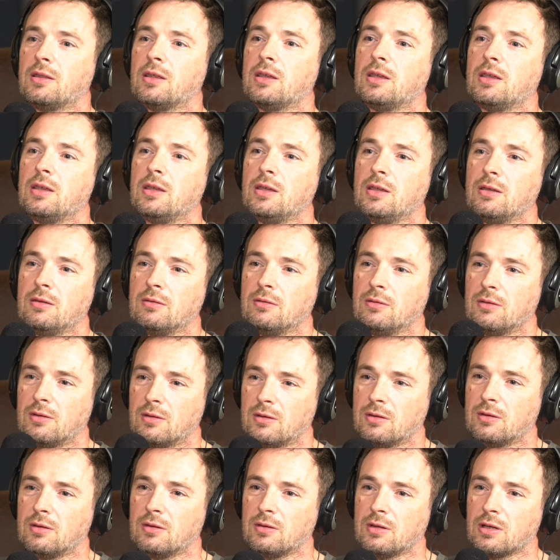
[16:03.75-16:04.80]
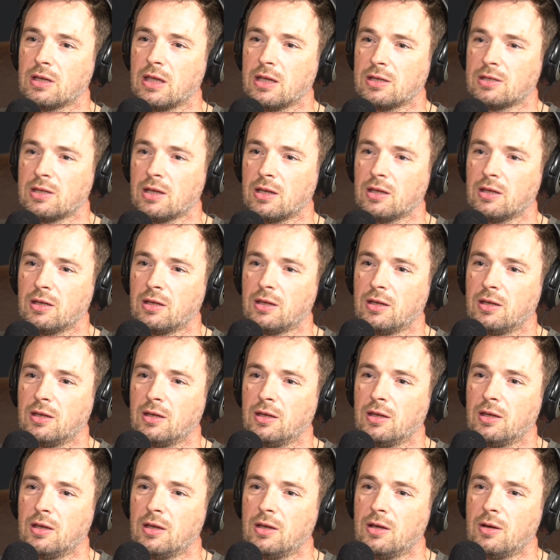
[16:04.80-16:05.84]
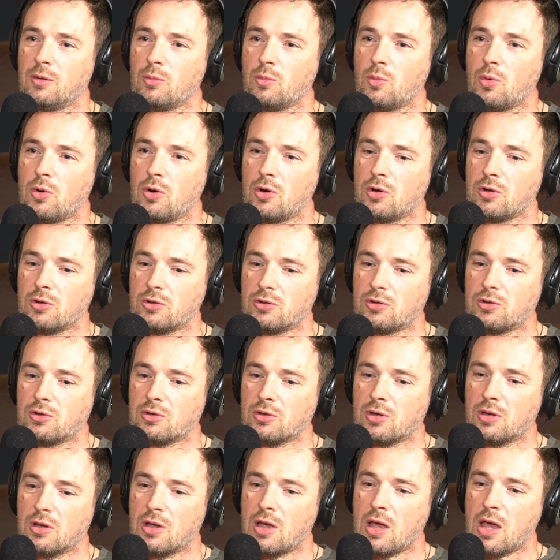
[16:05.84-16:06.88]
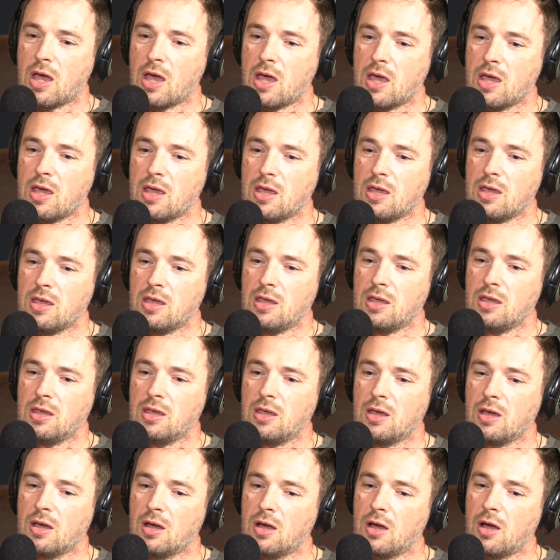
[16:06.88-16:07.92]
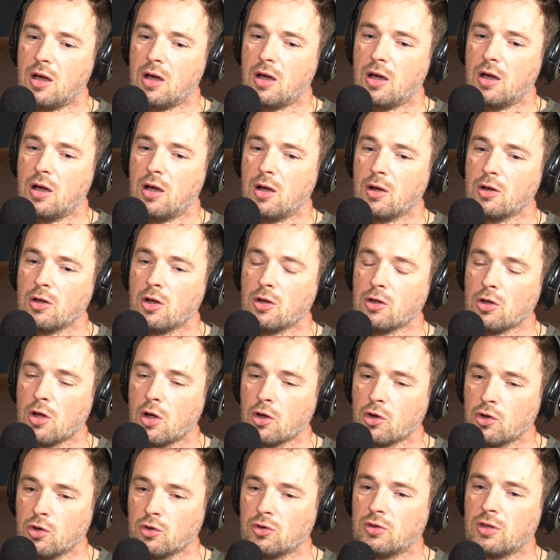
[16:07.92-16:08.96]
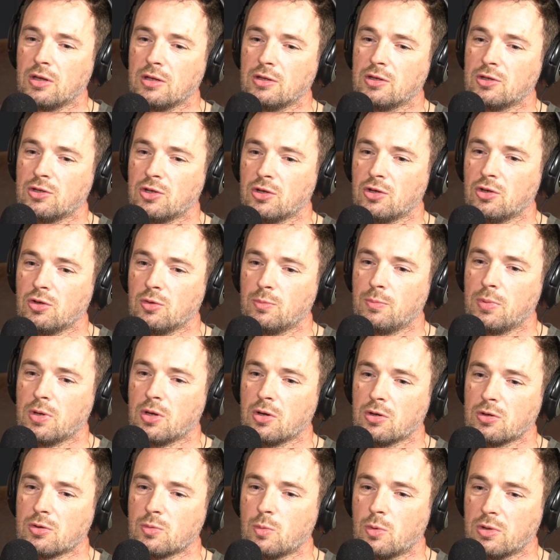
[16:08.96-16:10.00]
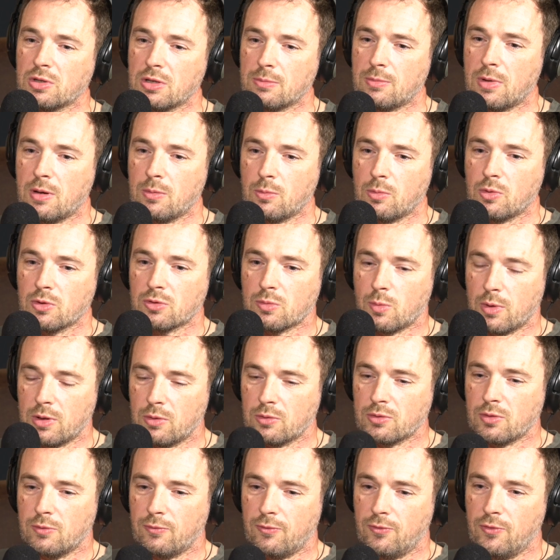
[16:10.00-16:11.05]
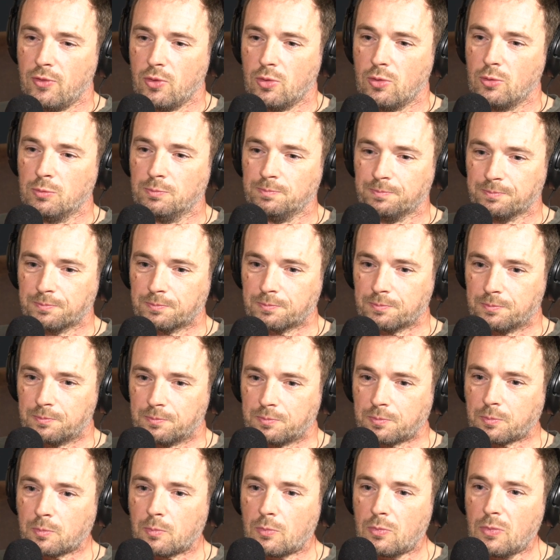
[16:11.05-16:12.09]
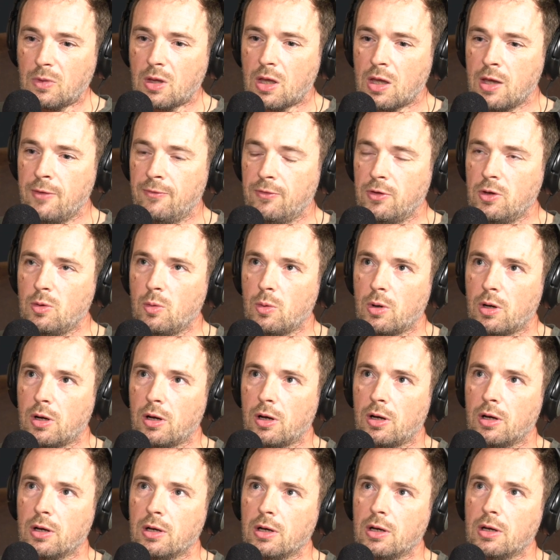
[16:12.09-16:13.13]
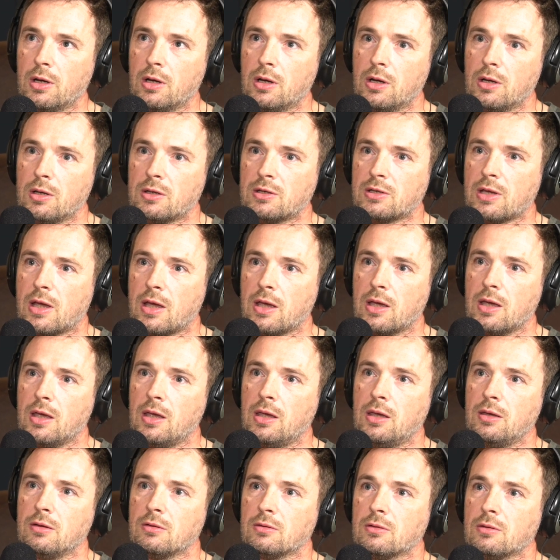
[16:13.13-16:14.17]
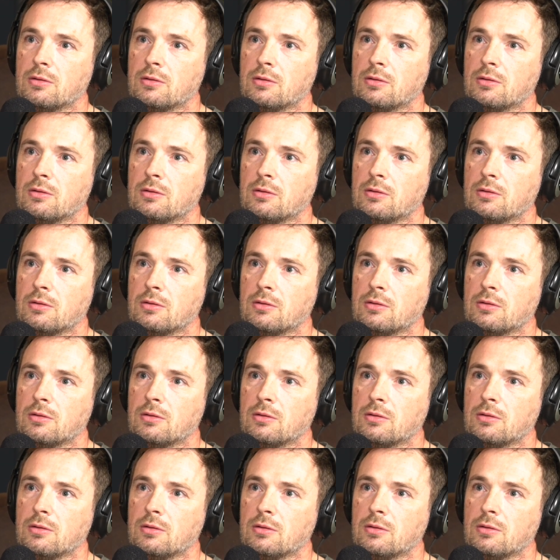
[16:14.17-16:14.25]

the kissing, was a good thing to do, because what it meant was when it was on full, if you were, say,